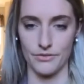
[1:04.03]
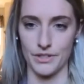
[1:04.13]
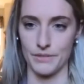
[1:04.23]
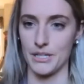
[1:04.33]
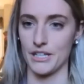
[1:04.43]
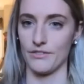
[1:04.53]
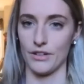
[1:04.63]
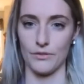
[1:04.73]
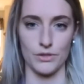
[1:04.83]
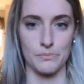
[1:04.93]
with being
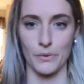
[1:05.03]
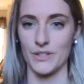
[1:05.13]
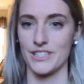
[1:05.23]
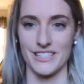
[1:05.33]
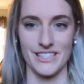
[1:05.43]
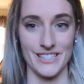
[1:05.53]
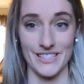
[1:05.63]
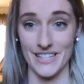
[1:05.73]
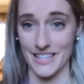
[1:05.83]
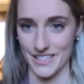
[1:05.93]
involved with sports
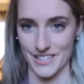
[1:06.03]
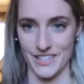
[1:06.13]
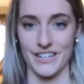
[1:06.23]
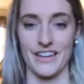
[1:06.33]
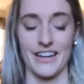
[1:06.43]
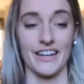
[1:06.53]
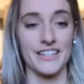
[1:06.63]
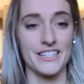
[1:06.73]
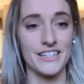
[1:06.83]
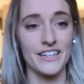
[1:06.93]
and things like that
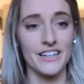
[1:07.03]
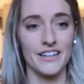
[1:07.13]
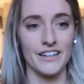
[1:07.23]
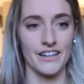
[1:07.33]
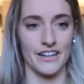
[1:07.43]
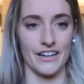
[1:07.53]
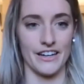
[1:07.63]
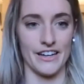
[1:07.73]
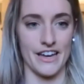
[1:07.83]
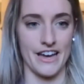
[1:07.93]

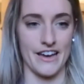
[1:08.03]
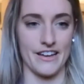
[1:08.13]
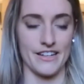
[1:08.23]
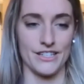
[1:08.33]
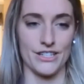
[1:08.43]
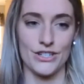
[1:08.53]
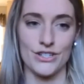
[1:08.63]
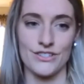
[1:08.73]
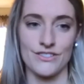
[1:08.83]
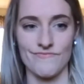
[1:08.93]
i had
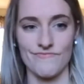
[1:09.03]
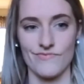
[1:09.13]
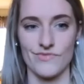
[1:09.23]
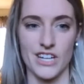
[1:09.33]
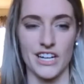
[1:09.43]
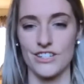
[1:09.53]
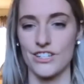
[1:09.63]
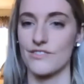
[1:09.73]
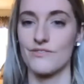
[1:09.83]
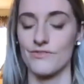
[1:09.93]
kind of
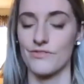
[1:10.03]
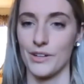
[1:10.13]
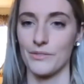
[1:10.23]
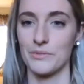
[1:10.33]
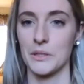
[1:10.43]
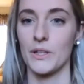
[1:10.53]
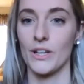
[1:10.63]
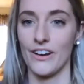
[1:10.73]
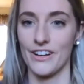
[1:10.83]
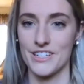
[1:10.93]
just felt a little
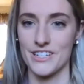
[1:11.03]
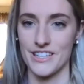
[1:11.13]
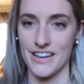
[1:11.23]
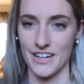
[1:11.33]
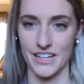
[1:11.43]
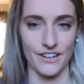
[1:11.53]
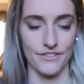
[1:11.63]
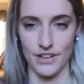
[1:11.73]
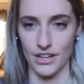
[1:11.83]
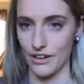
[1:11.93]
lost there kind of
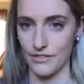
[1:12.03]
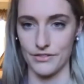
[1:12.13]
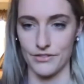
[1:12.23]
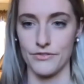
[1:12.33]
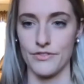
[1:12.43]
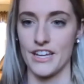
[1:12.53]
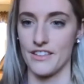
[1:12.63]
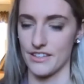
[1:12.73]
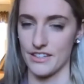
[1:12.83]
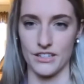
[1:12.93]
fell off of faith
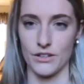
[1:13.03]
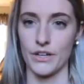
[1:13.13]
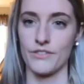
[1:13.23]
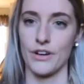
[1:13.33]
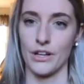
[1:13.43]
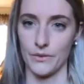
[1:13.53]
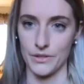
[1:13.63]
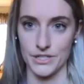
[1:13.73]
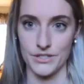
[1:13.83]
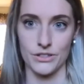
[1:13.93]
and didn't quite follow
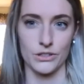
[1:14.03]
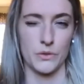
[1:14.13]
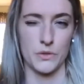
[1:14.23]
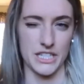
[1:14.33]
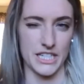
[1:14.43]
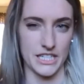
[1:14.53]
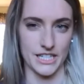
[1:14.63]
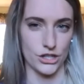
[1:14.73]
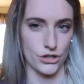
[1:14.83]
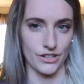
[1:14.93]
as closely as i
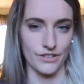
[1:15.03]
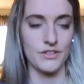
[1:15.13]
should have